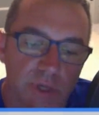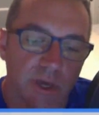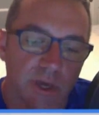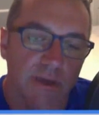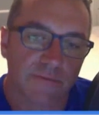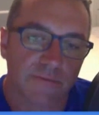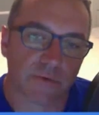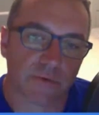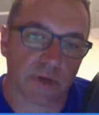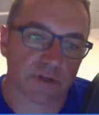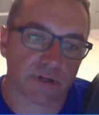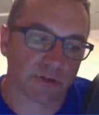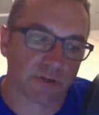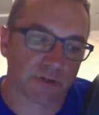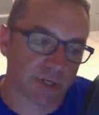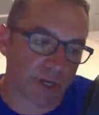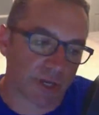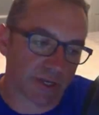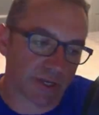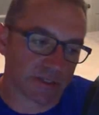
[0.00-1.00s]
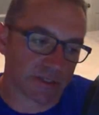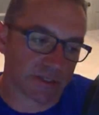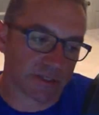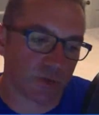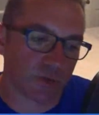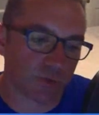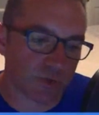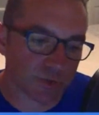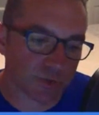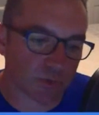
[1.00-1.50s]
Azure Stack is Azure
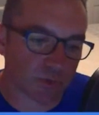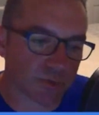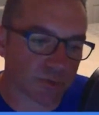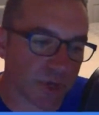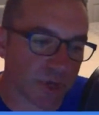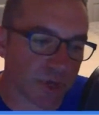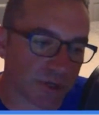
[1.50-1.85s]
Resource Manager.